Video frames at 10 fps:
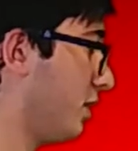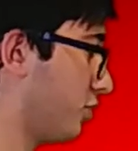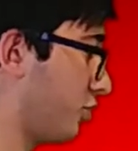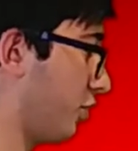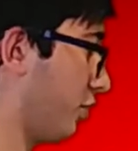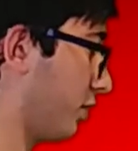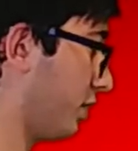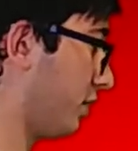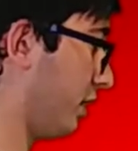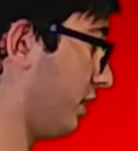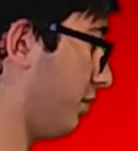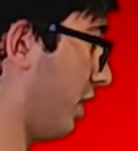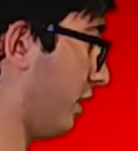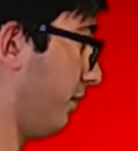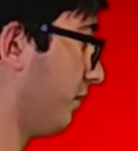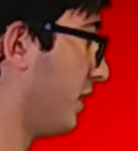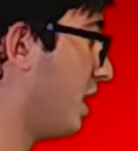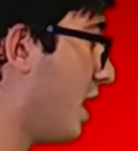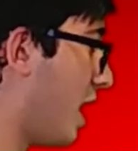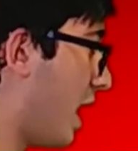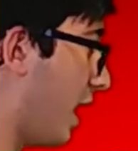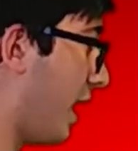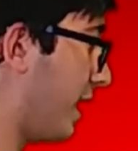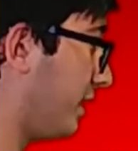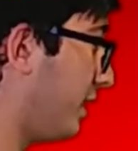stroke at the bottom. And